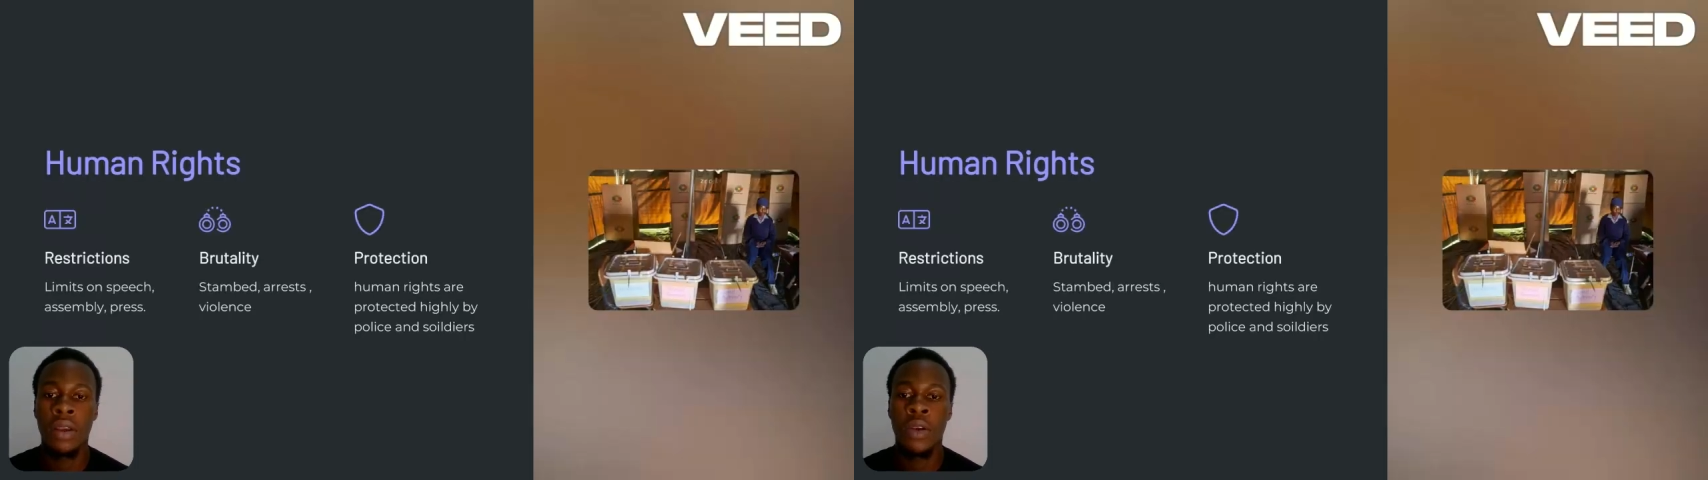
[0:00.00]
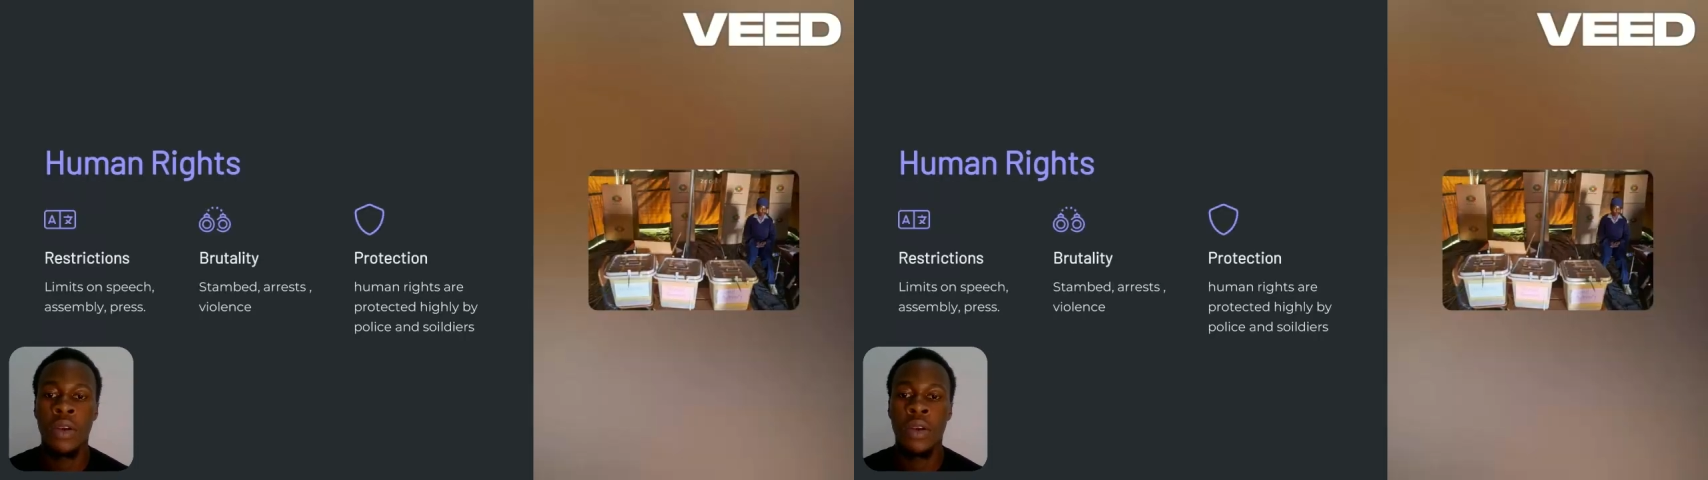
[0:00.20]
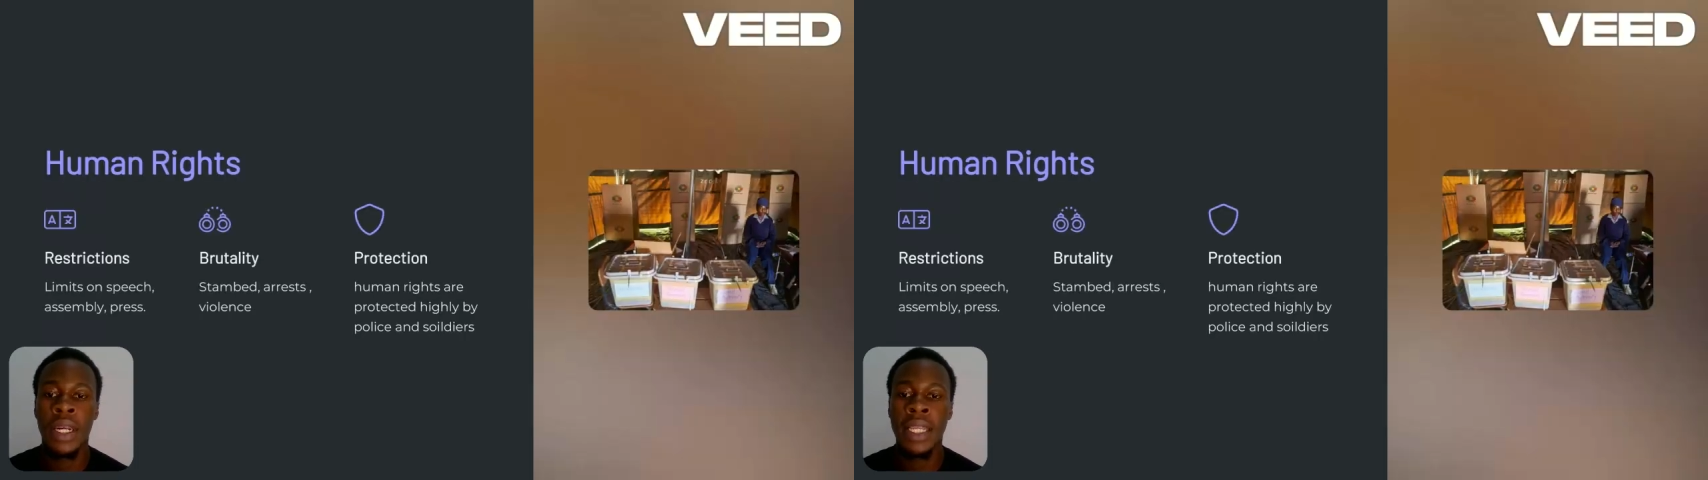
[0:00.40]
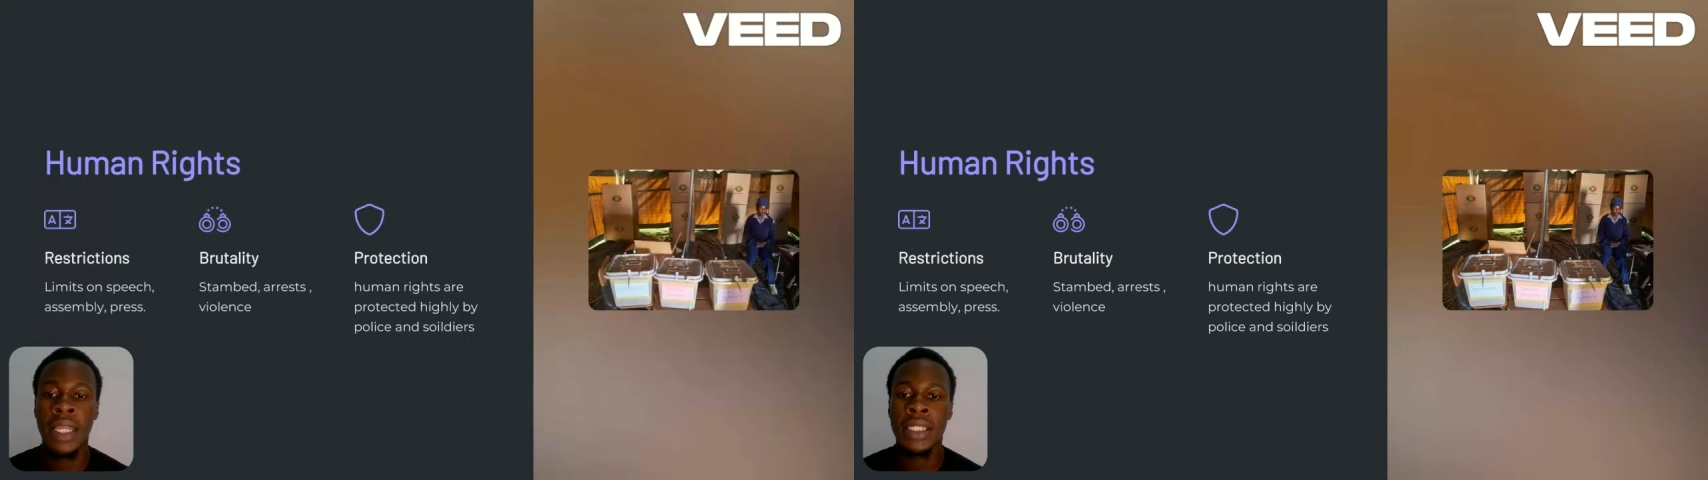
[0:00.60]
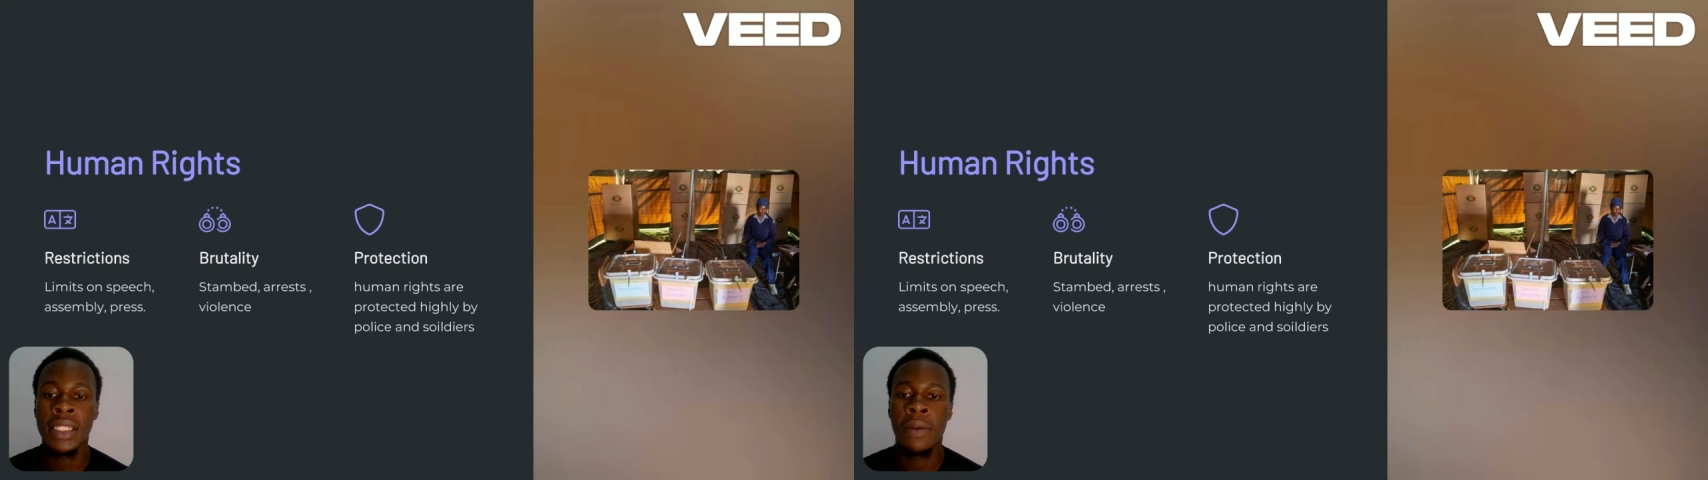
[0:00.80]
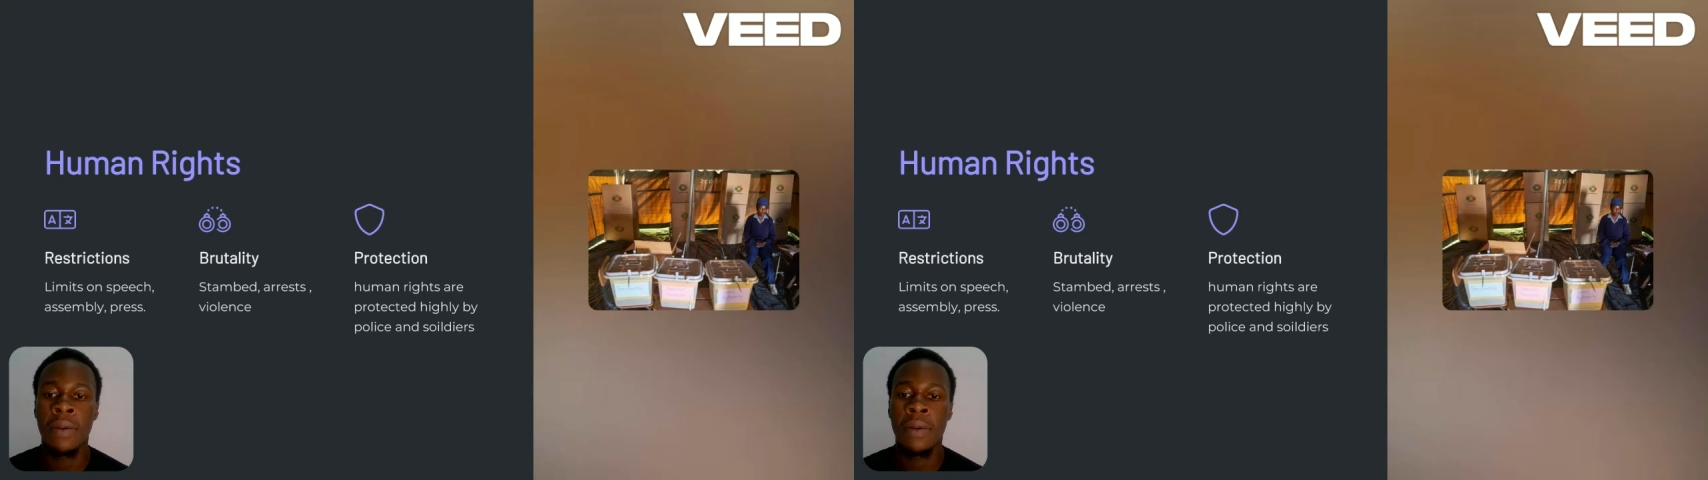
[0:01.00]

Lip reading: Human rights,